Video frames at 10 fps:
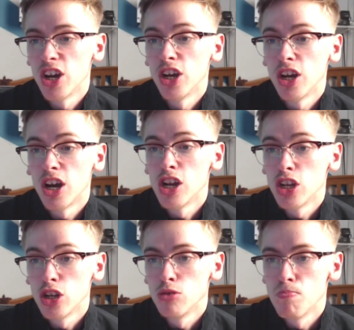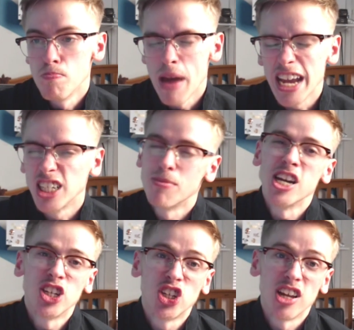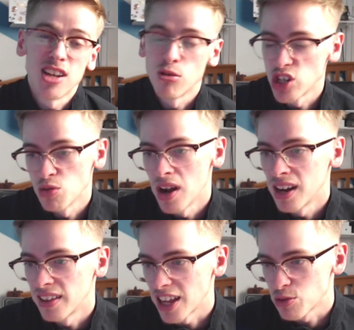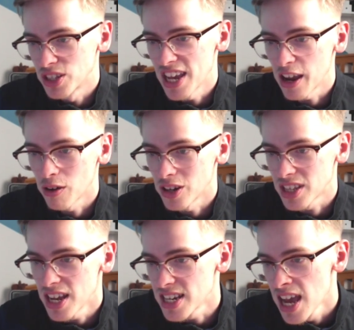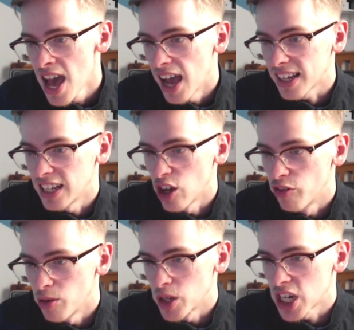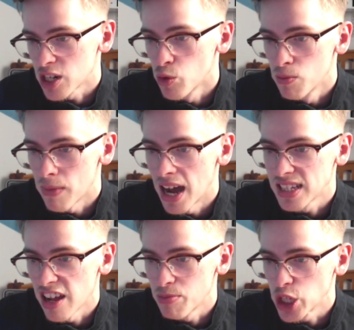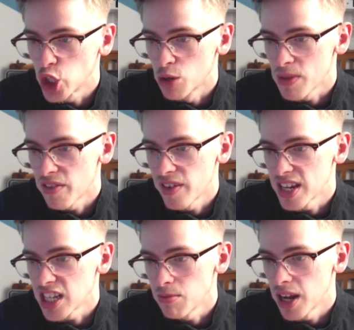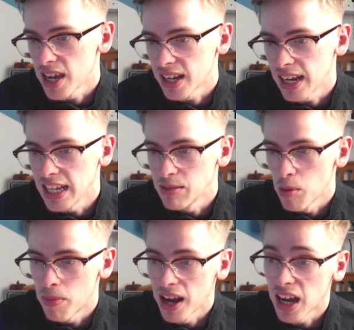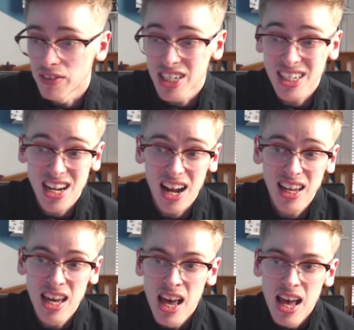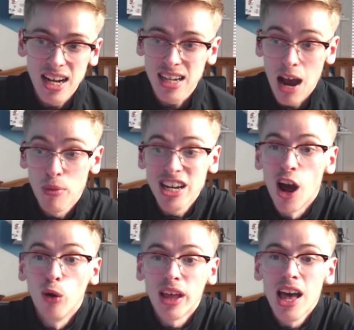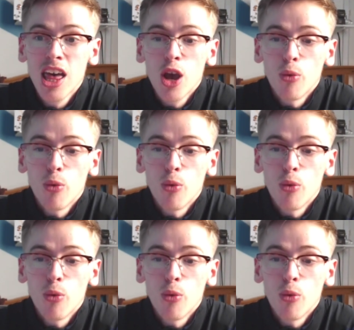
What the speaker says: a major shit house as well, and that's what Diego Costa is. And Grandal Football says, I wouldn't mind Delph, but he shouldn't be a first team player. Great leader, but bang average. Exactly. And we know that.